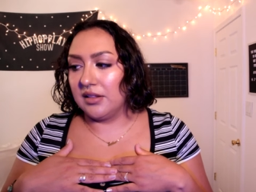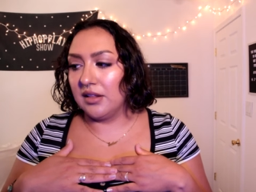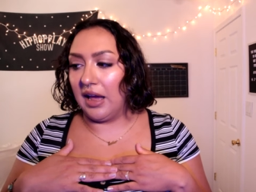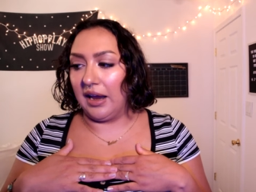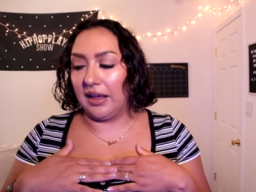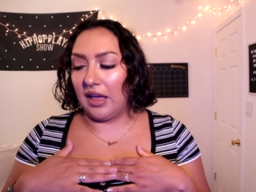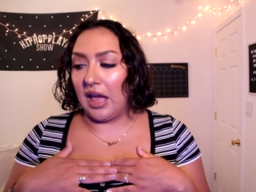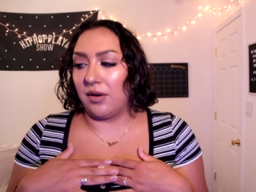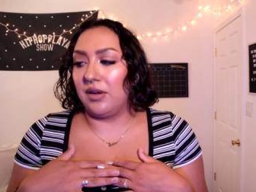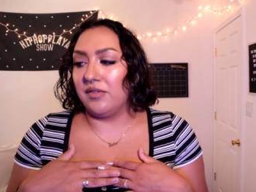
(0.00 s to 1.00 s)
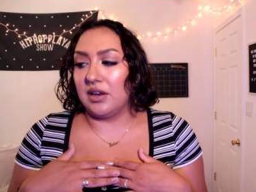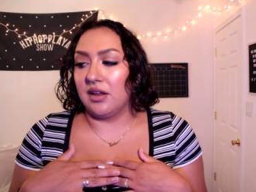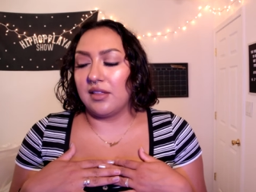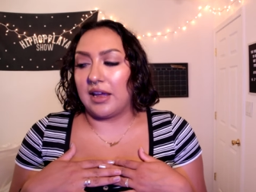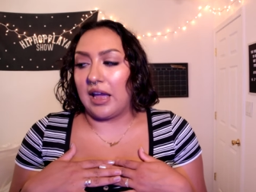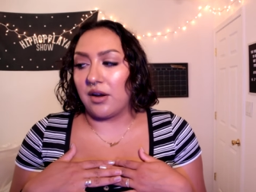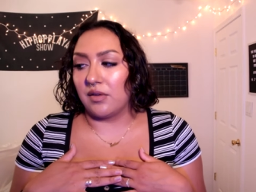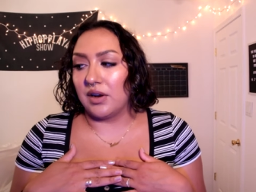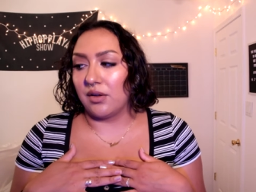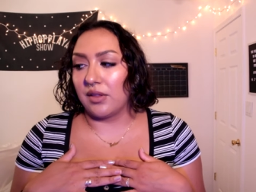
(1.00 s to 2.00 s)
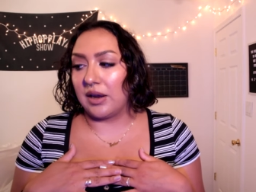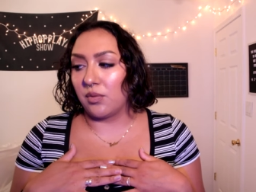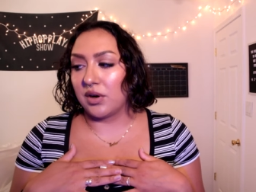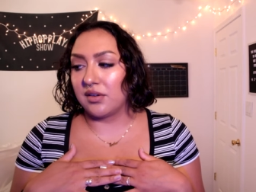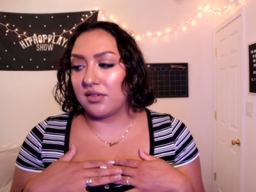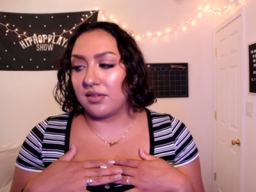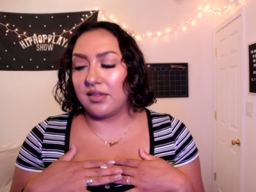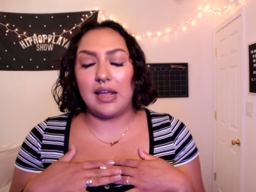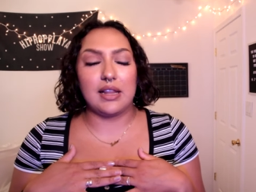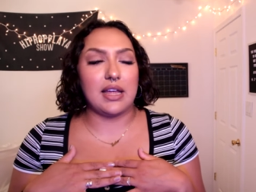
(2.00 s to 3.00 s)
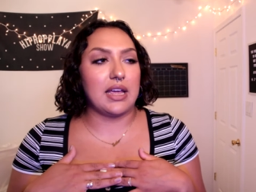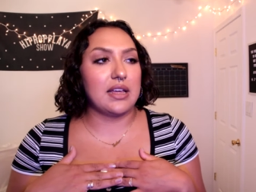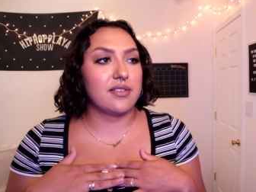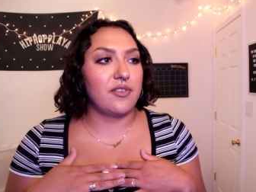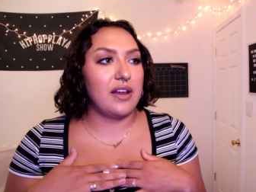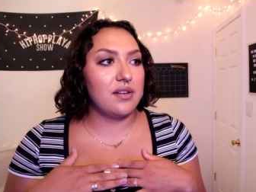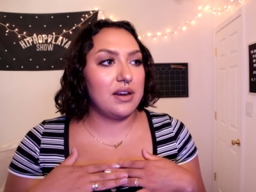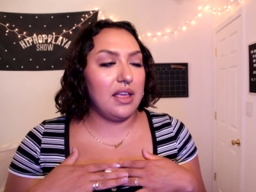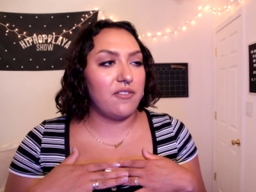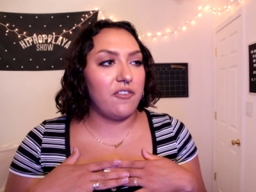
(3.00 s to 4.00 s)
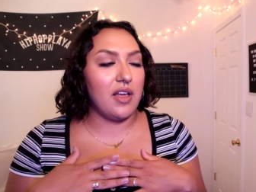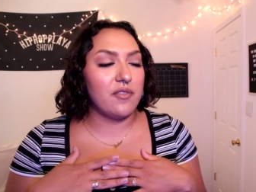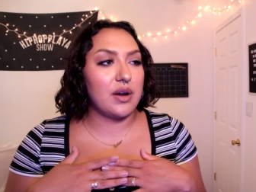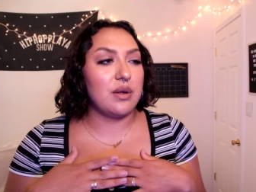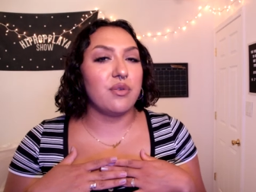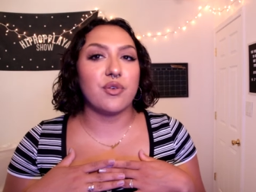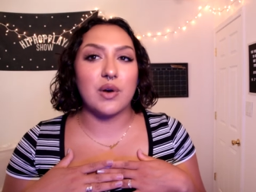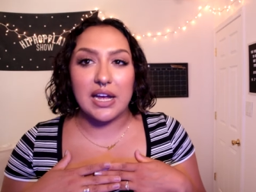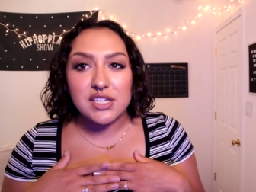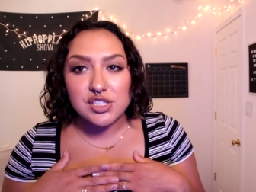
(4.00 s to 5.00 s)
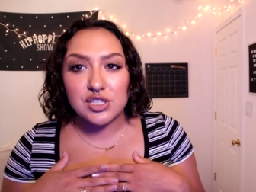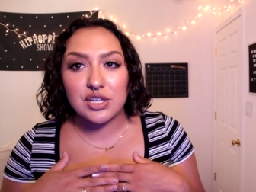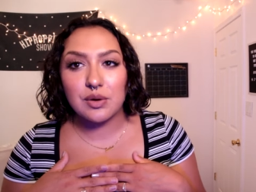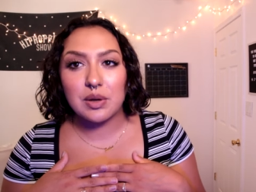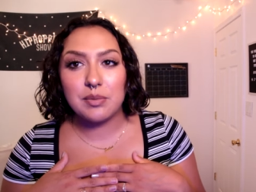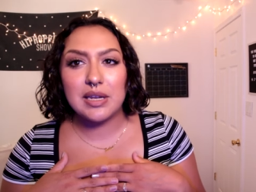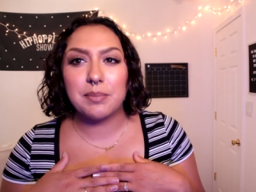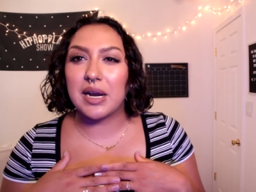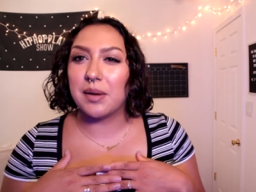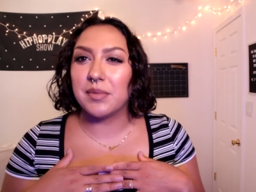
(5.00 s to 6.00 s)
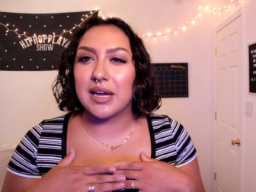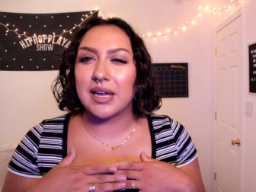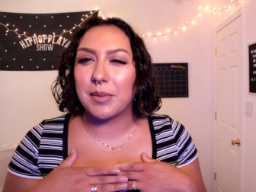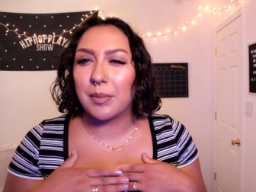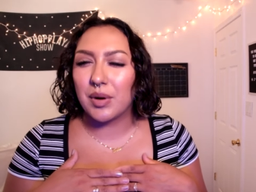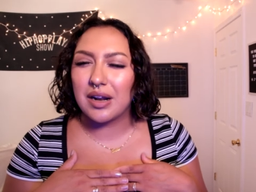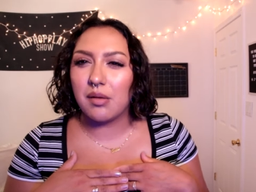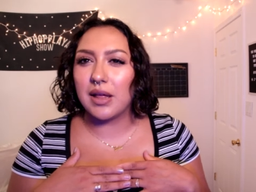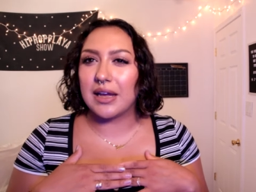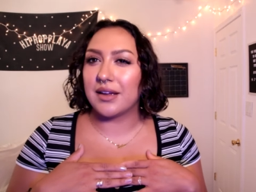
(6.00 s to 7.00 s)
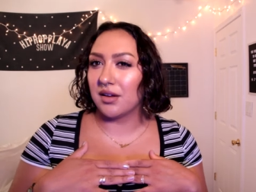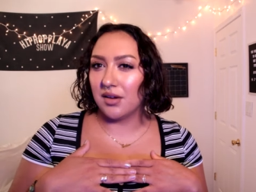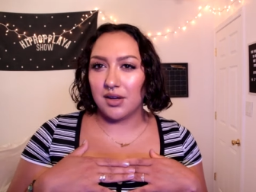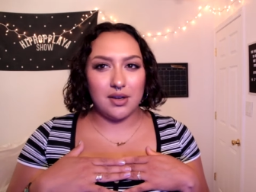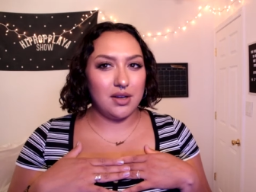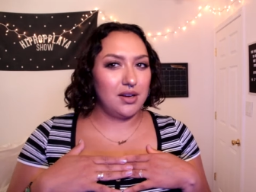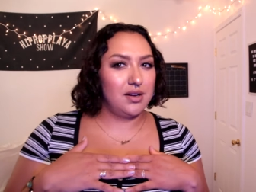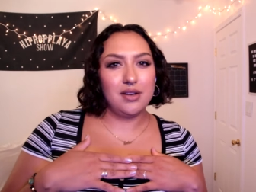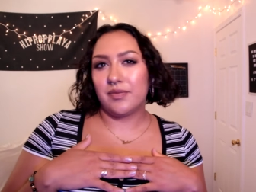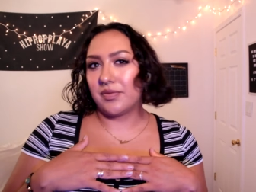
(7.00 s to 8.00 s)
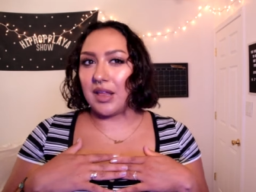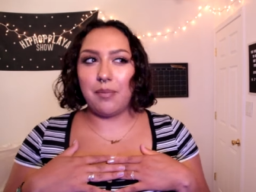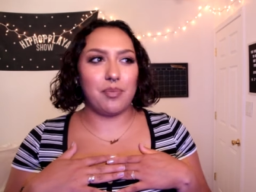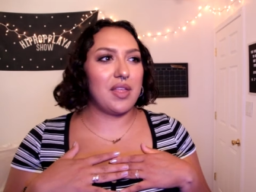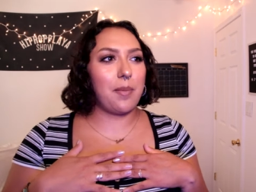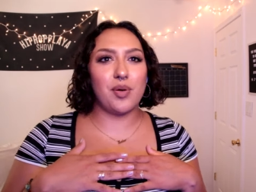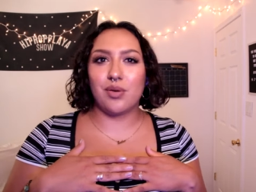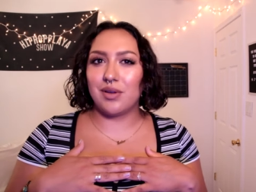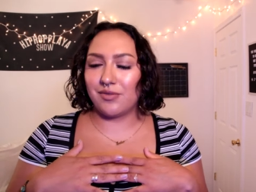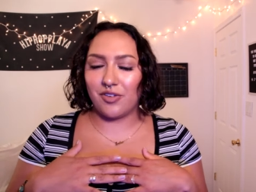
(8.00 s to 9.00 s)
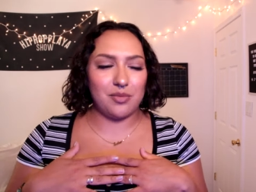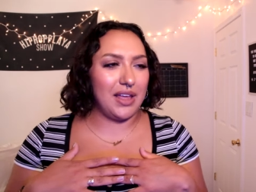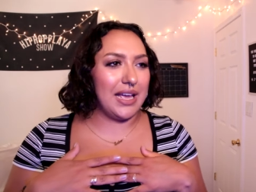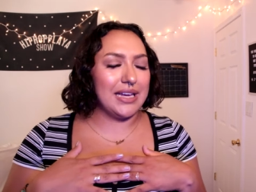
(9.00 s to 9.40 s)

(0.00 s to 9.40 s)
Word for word: like I don't even like I don't even know like words to say like it's very it felt very fresh you know what I mean but I'm like in my brain I'm like they they pulling from they